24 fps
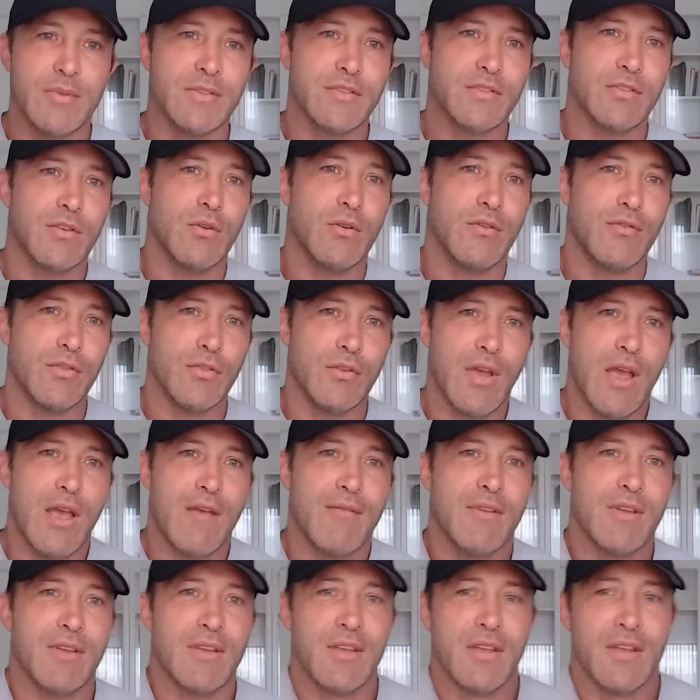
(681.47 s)
And so if you're
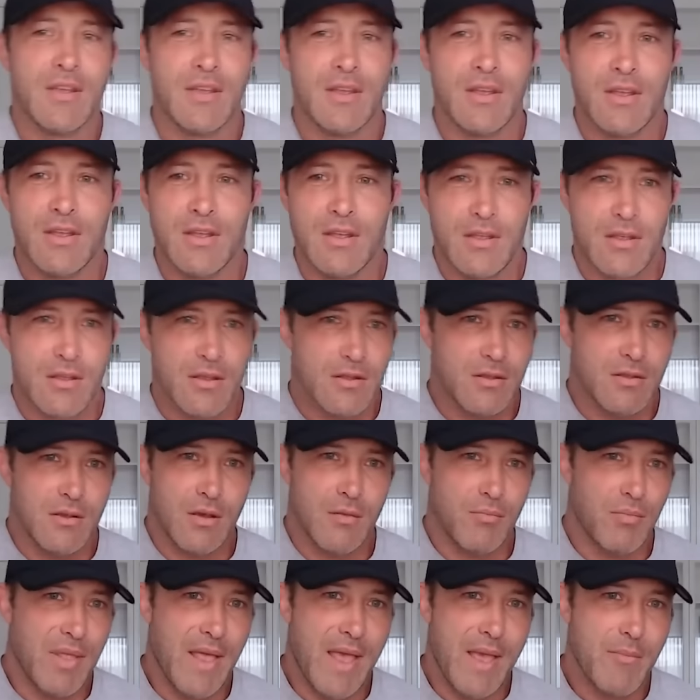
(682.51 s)
having
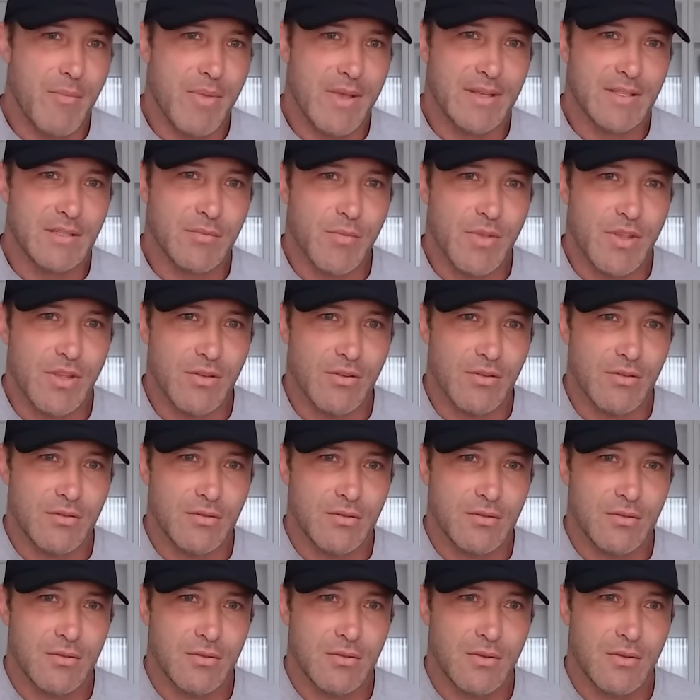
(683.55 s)
a plant-based
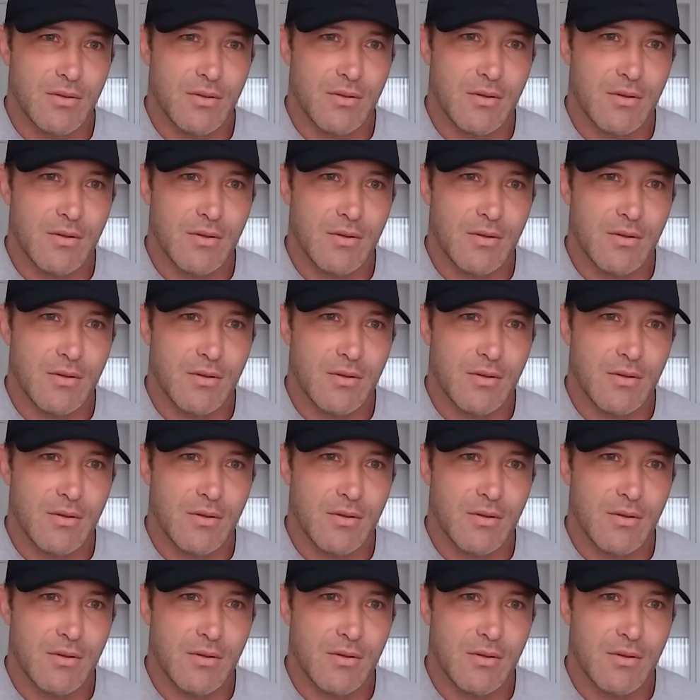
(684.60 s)
meal,